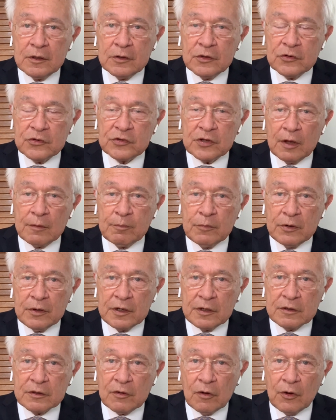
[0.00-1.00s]

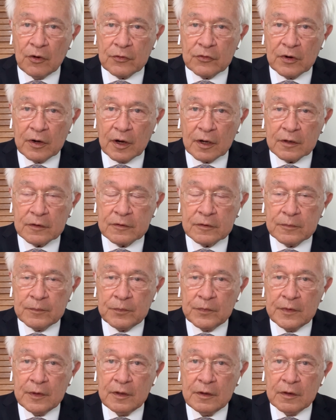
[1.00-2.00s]
submarine contract.
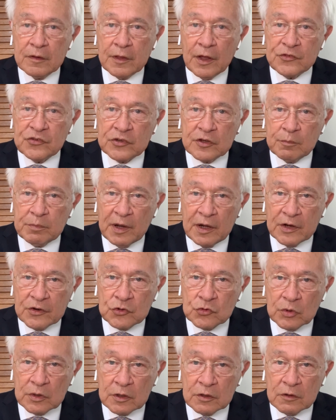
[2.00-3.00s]
That's to buy
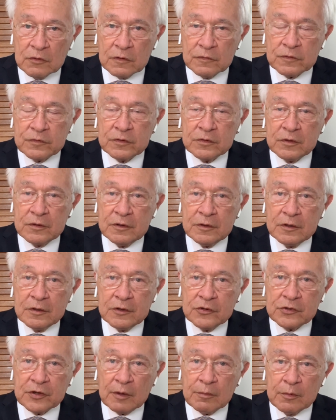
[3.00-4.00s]
12
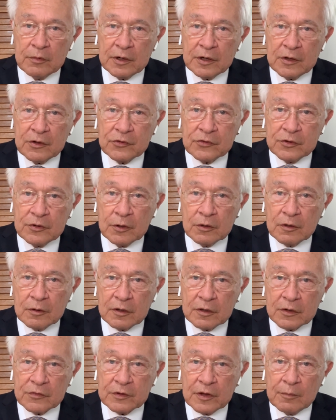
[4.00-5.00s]
submarines,
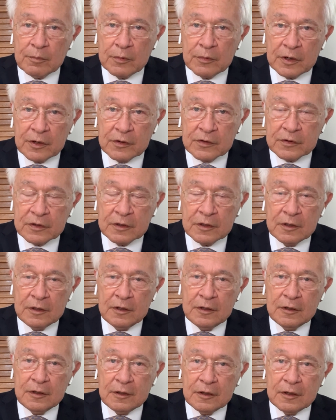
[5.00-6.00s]
nuclear submarines,
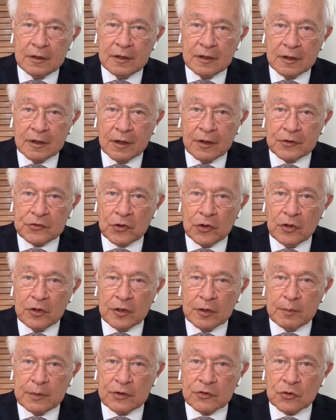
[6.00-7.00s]
and turn
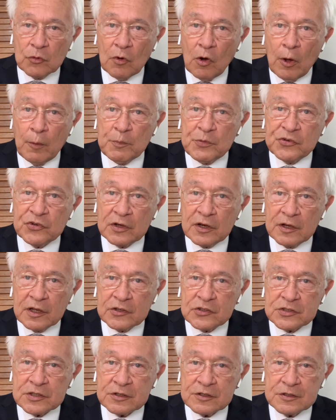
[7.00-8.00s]
them into
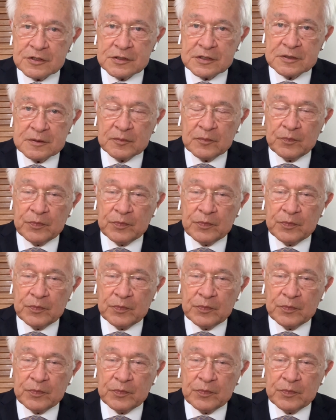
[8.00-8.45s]
obsolescence.